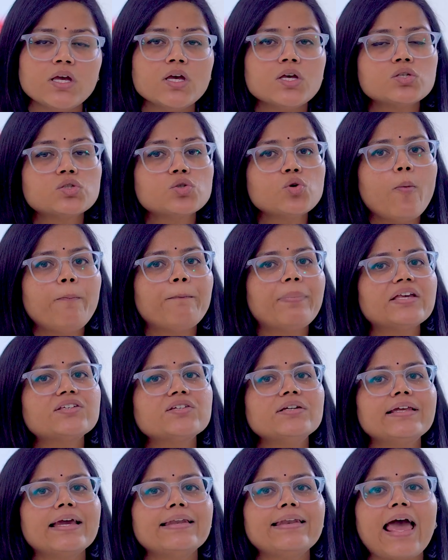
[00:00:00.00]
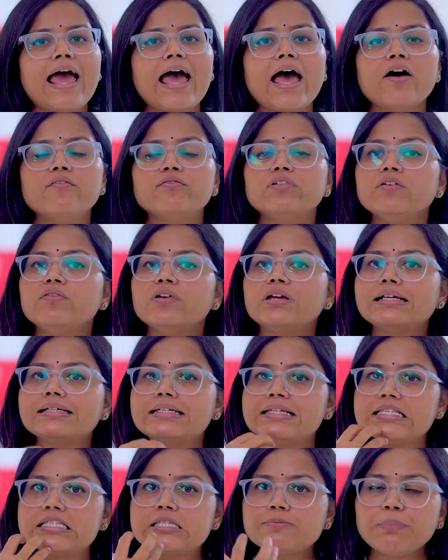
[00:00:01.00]
So patient can have
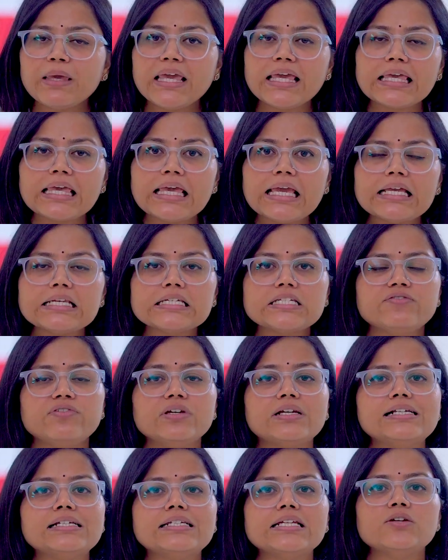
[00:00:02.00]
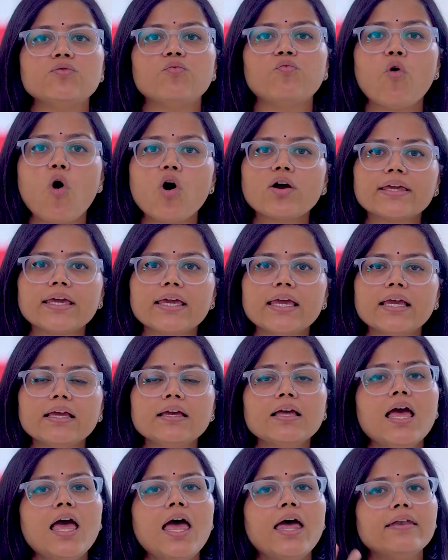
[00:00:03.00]
difficulty in speaking, difficulty in
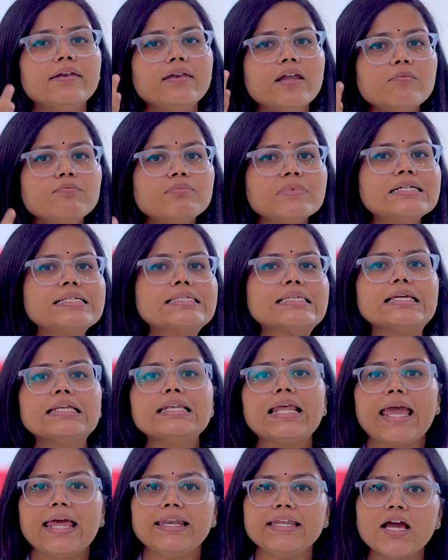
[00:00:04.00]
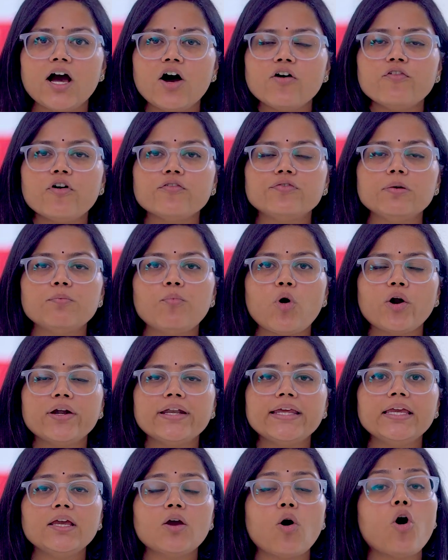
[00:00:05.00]
walking, numbness in any half of the
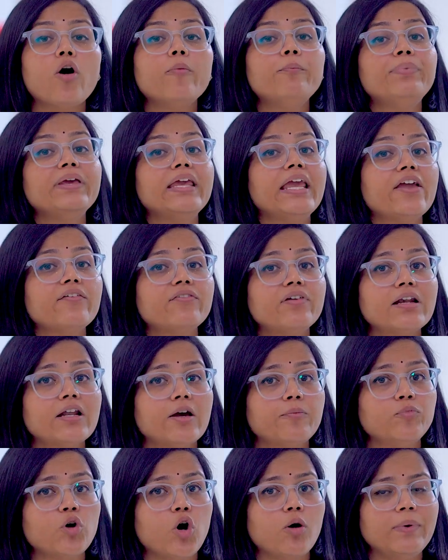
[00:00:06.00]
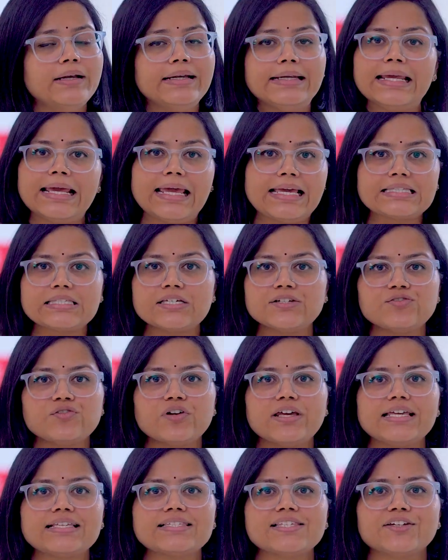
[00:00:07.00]
body or behavioral abnormality, etc.
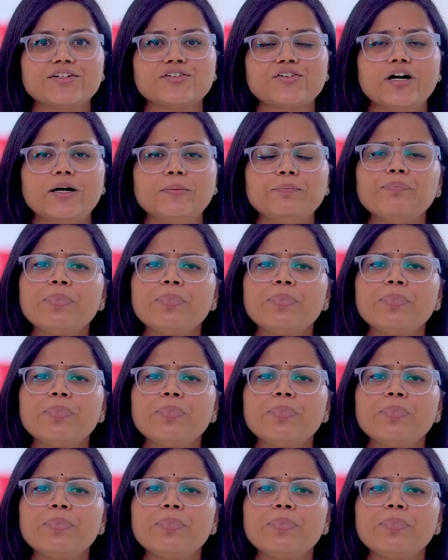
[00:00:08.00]
etc.